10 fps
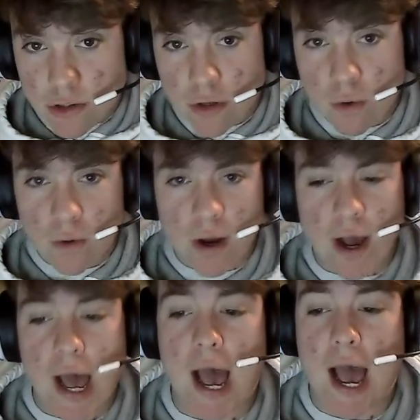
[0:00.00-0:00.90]
So
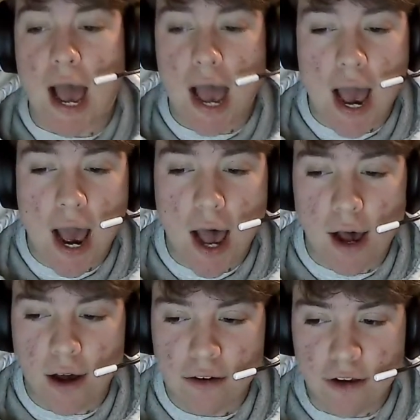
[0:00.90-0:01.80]

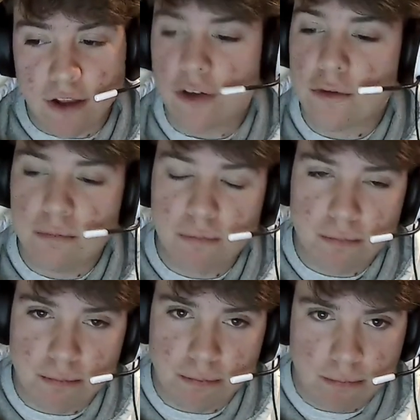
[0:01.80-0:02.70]
another
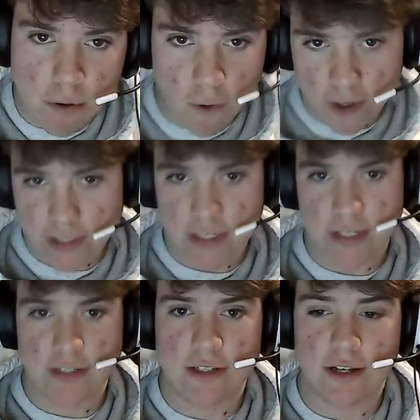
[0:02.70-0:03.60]
point
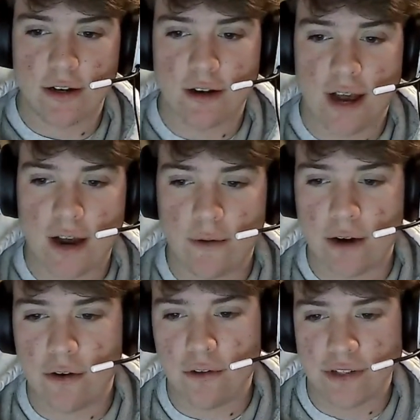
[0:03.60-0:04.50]
to consider, okay.
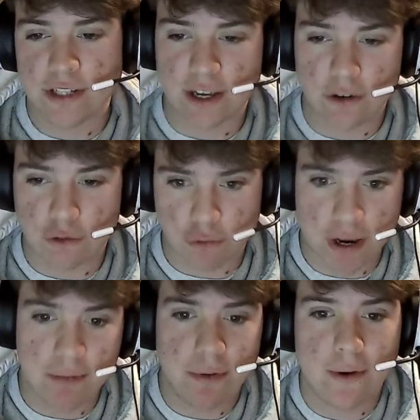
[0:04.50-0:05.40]
I don't know if it's like a
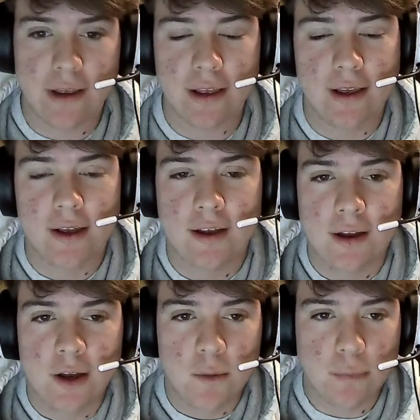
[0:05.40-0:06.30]
great point,
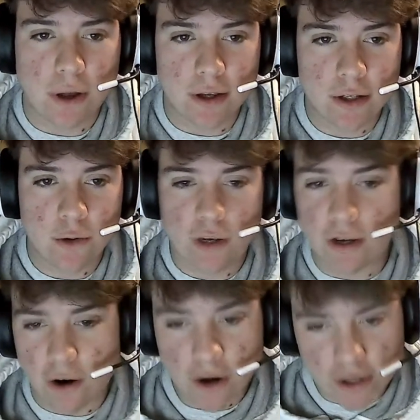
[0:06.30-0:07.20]
but you
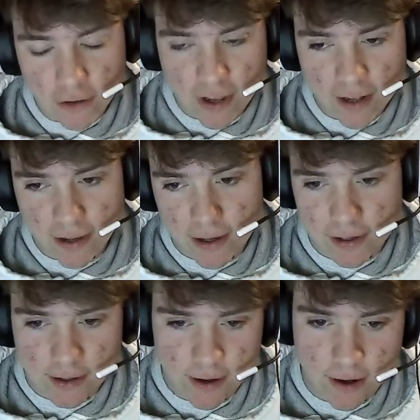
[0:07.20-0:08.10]
can argue that,
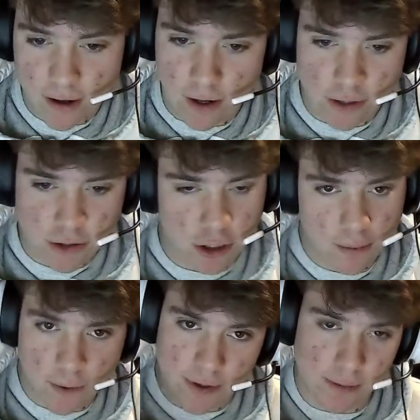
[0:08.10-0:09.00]
like, a
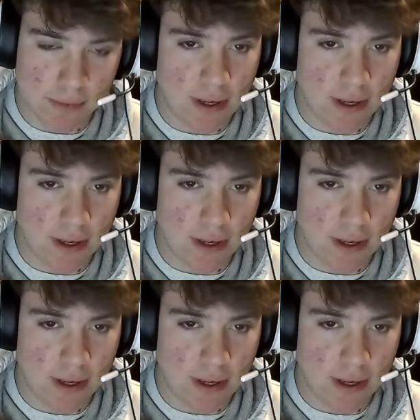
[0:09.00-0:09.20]
turbo in a